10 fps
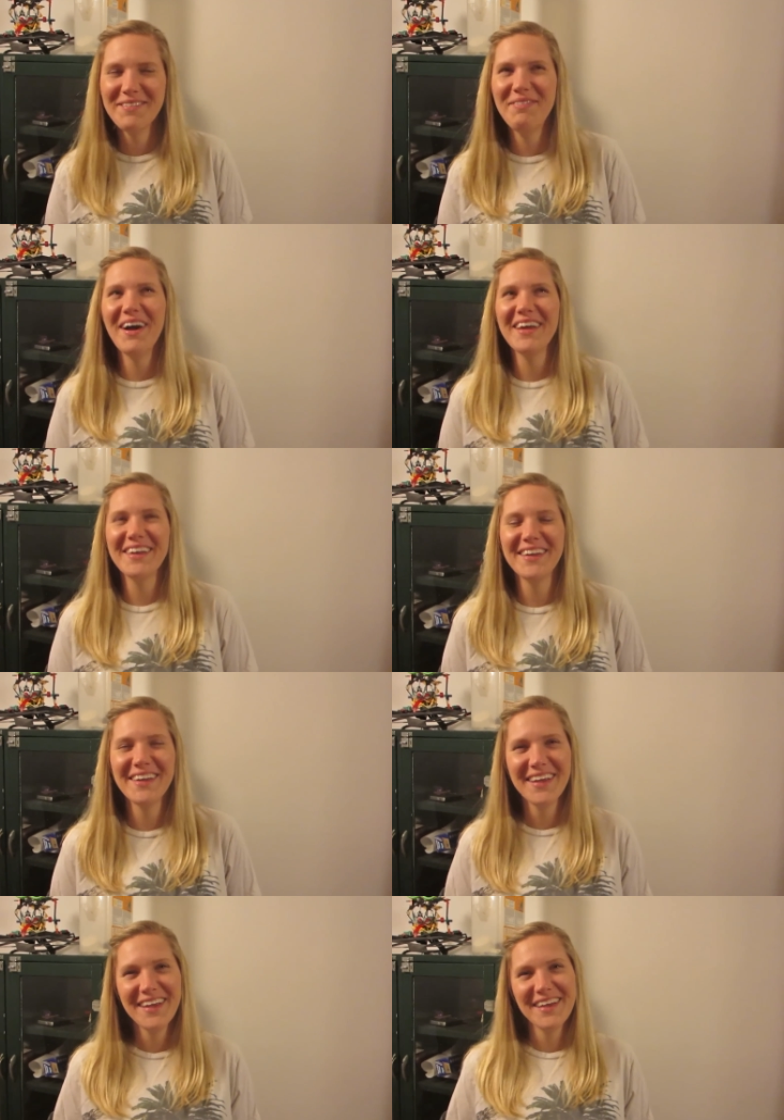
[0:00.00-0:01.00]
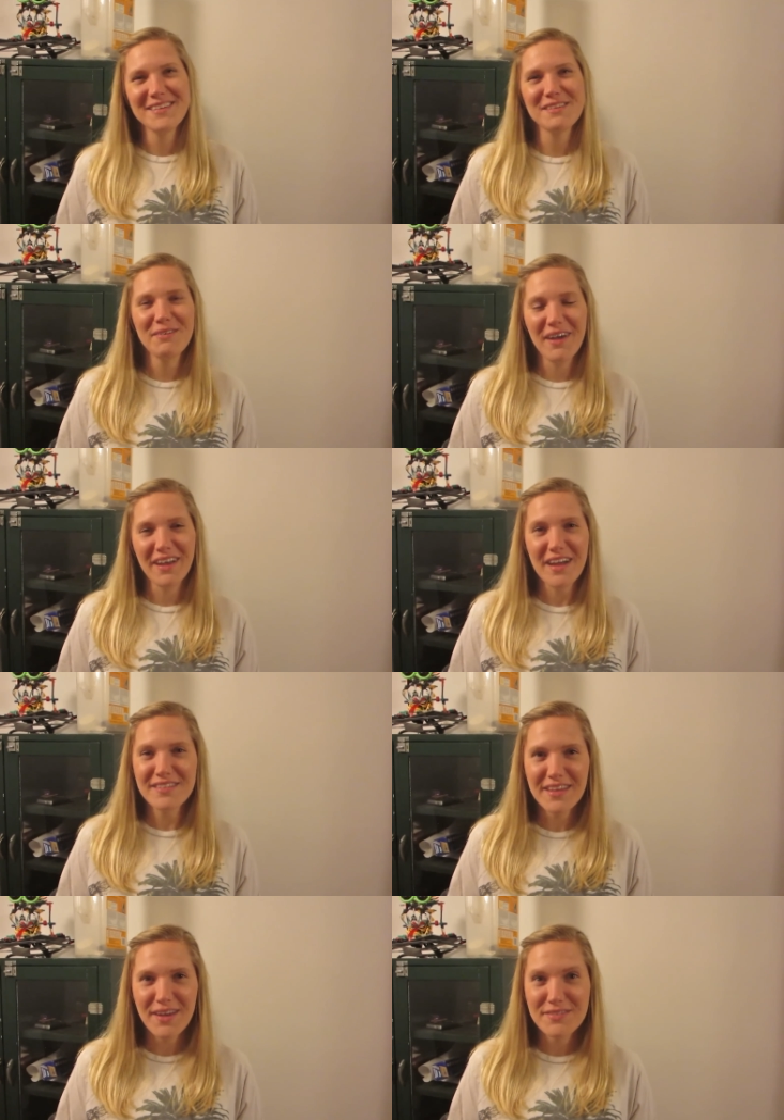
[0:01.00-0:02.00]
but, so I got
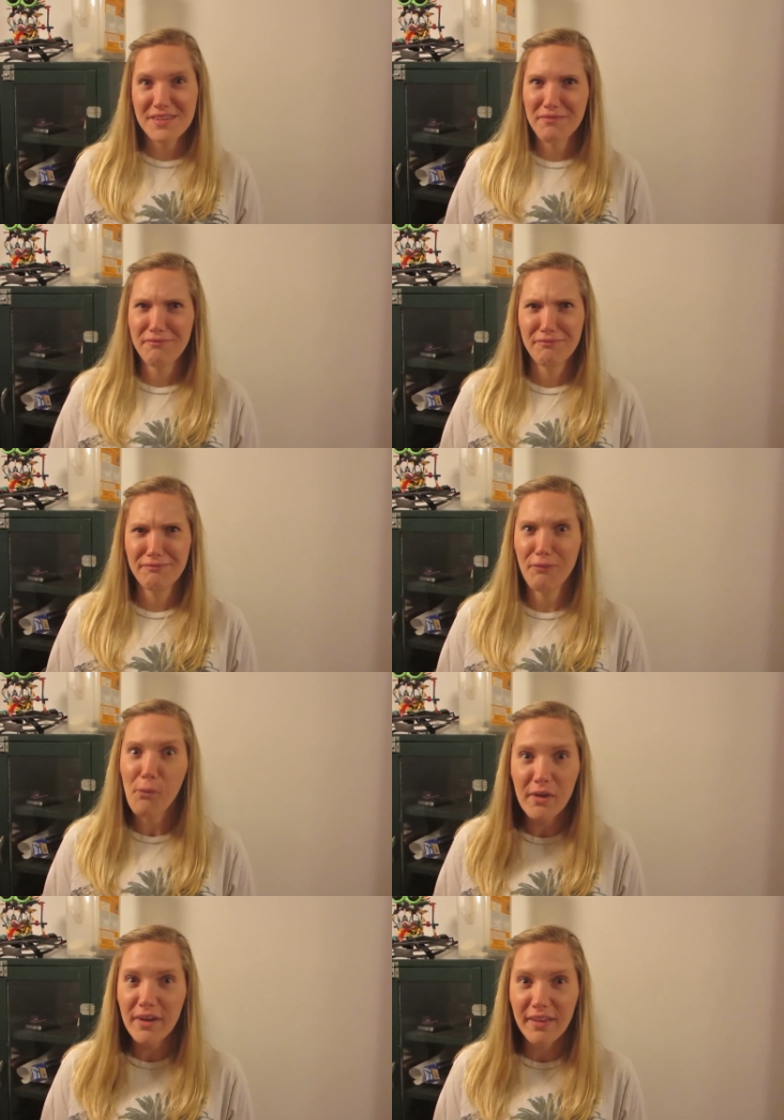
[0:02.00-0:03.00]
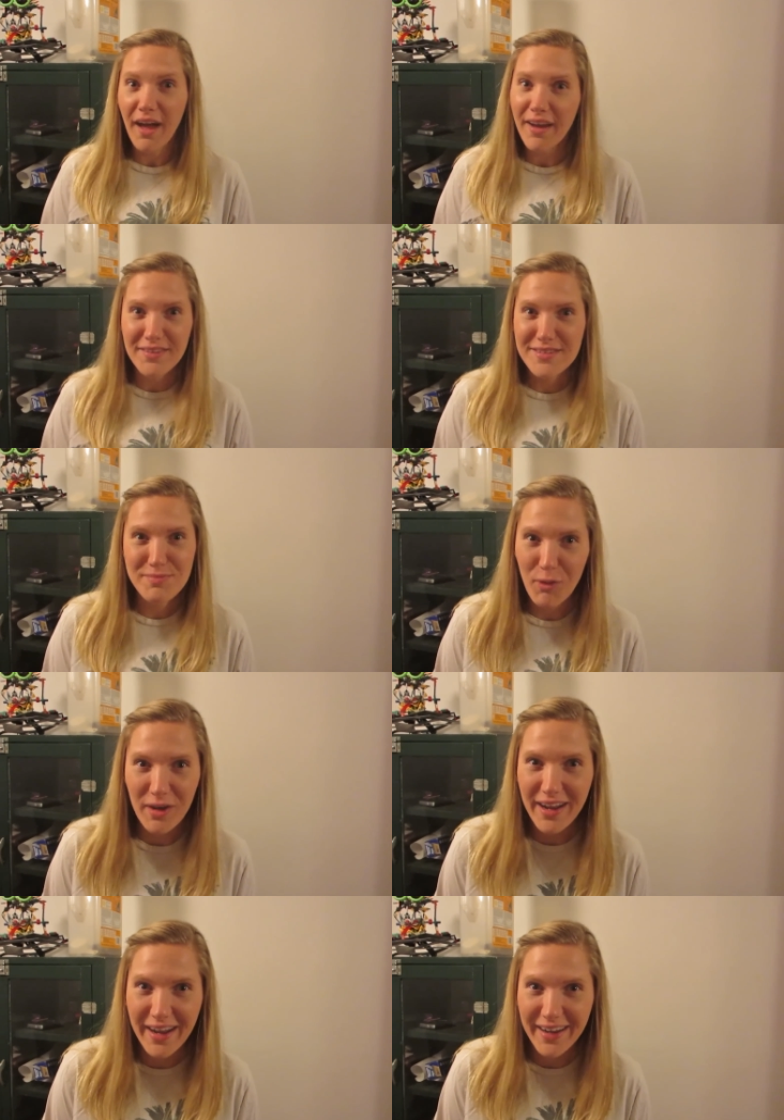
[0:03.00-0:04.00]
to the house at four o'clock this
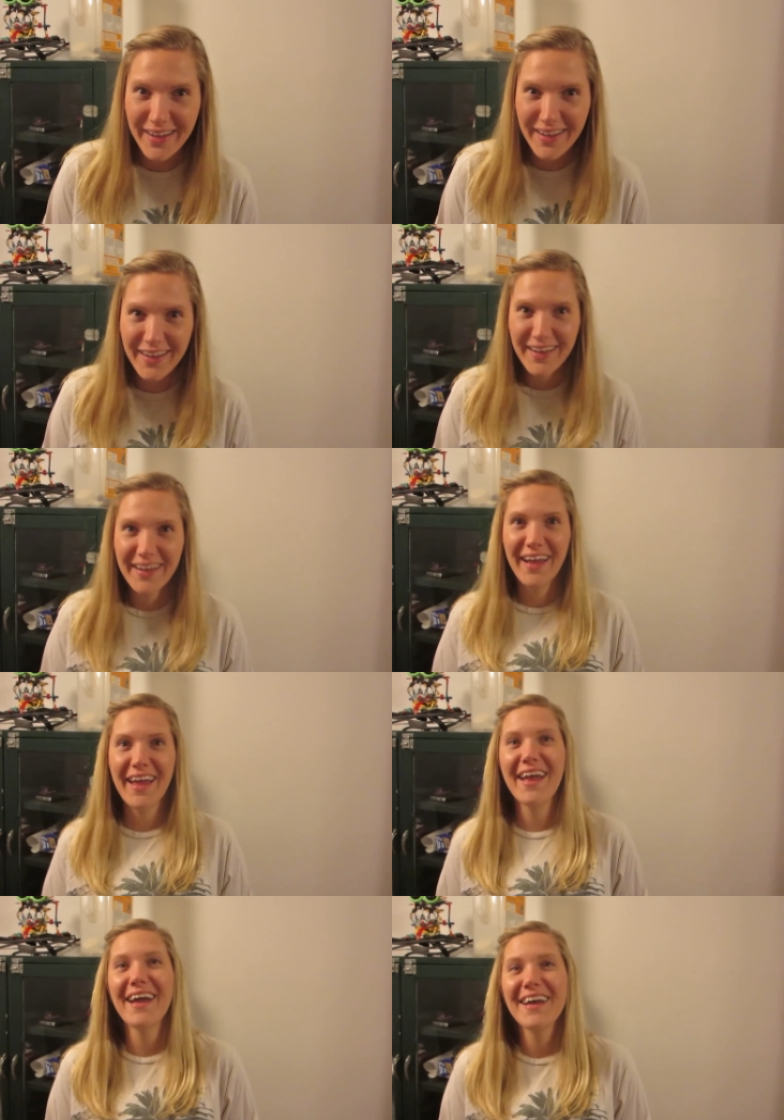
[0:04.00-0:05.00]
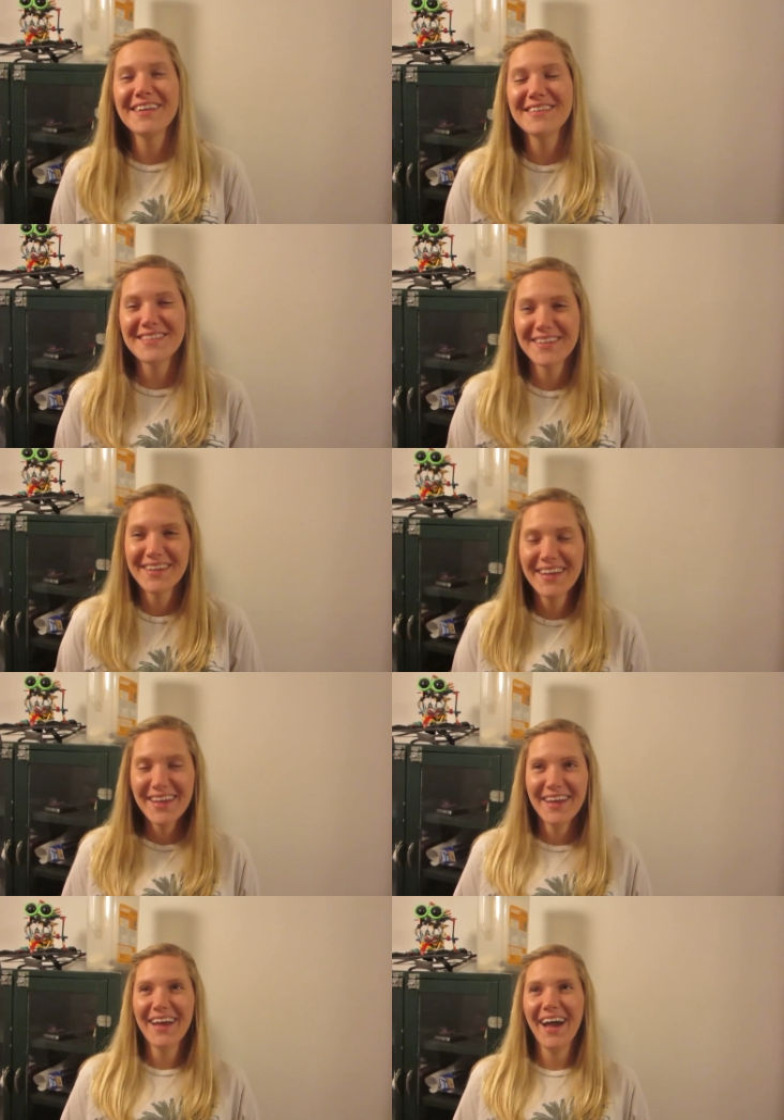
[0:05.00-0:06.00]
morning and
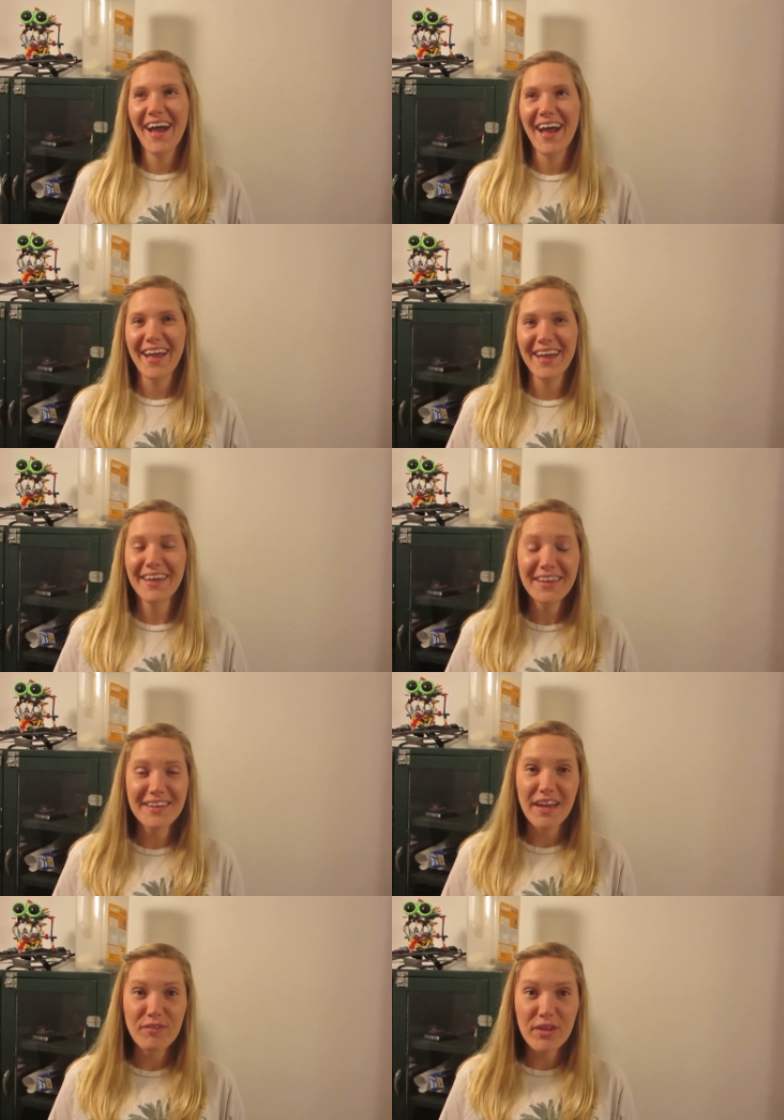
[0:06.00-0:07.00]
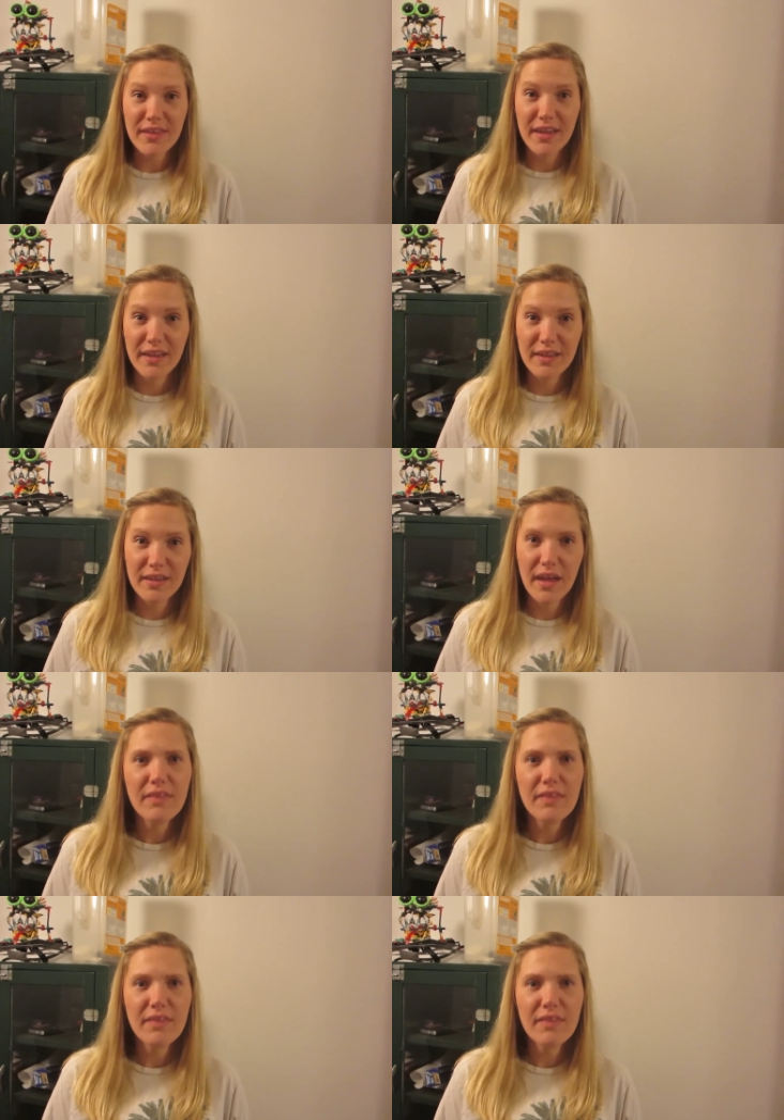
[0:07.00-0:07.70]
I cleaned everything.